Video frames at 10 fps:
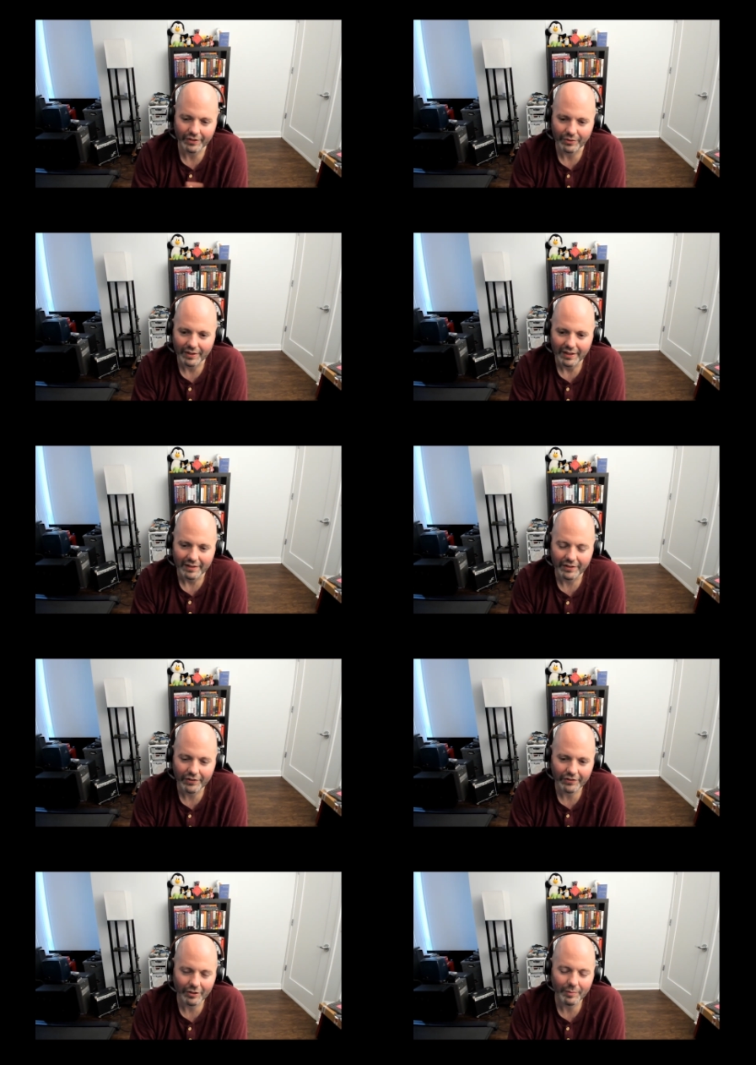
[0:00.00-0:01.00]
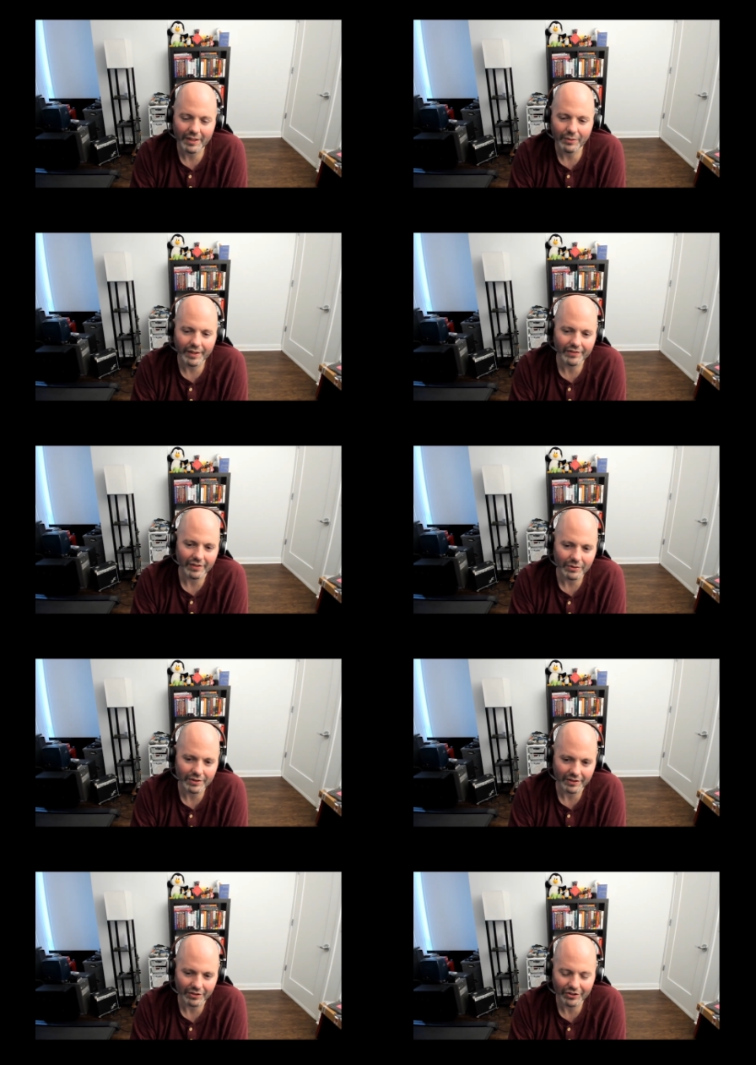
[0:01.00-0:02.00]
So there's just so many ways that
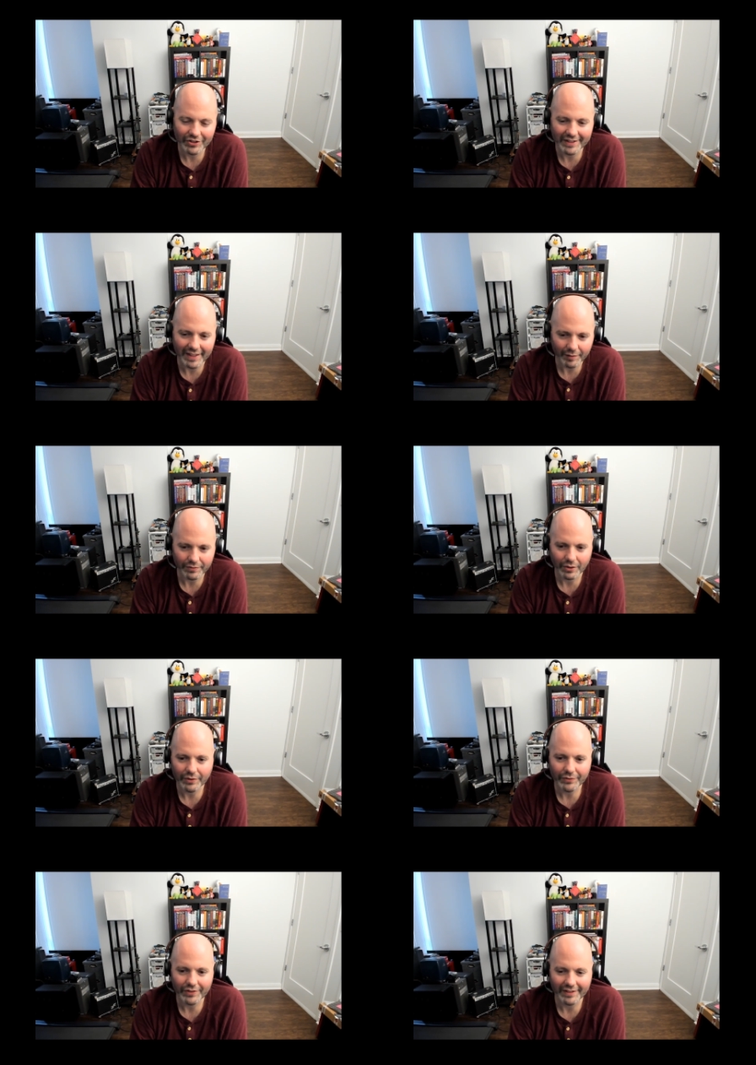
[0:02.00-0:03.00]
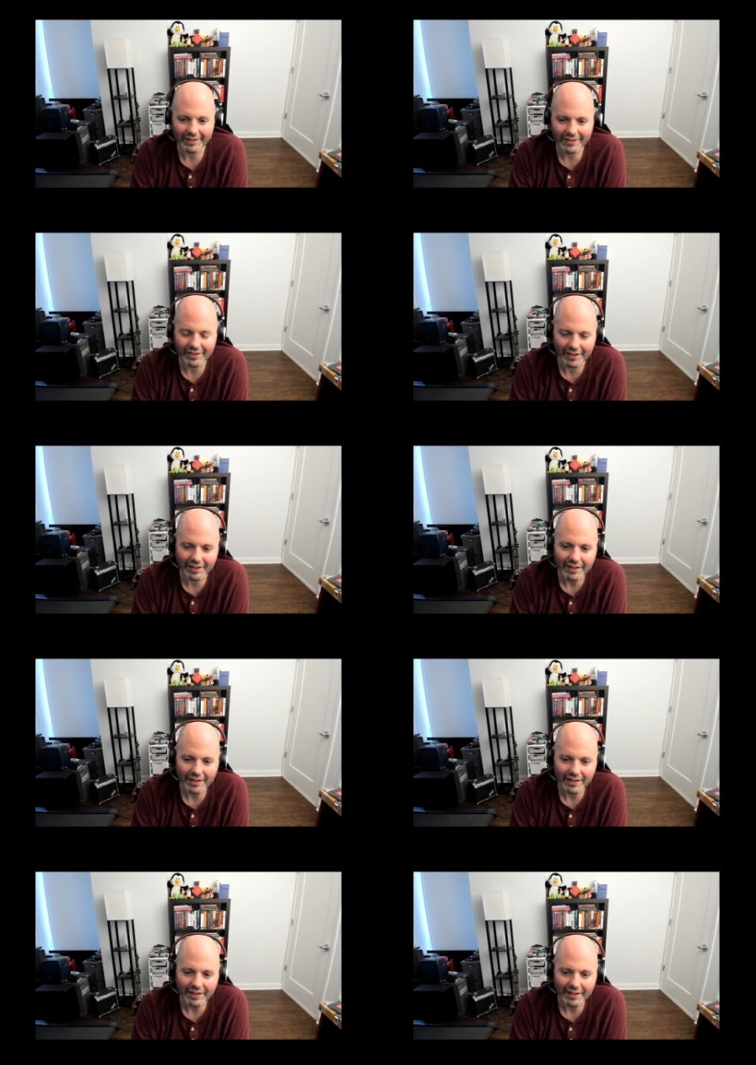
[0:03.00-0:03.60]
you can learn and get involved, and